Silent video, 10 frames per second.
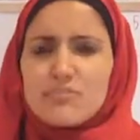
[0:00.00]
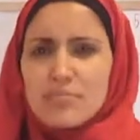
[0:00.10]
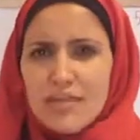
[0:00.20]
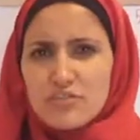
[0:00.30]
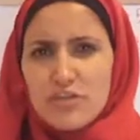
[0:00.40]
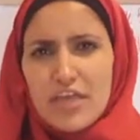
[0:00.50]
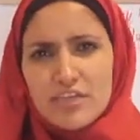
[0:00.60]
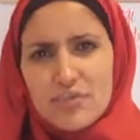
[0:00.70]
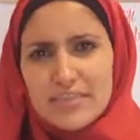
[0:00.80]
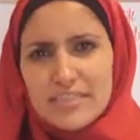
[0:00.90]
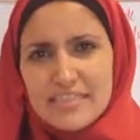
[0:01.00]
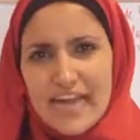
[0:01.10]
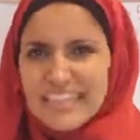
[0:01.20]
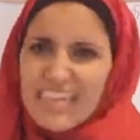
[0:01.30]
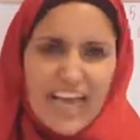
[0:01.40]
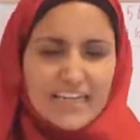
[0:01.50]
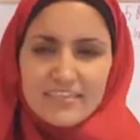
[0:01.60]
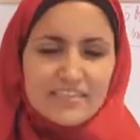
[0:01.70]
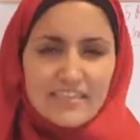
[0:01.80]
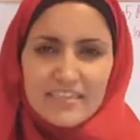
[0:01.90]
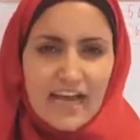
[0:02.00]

So make sure that you understand it, and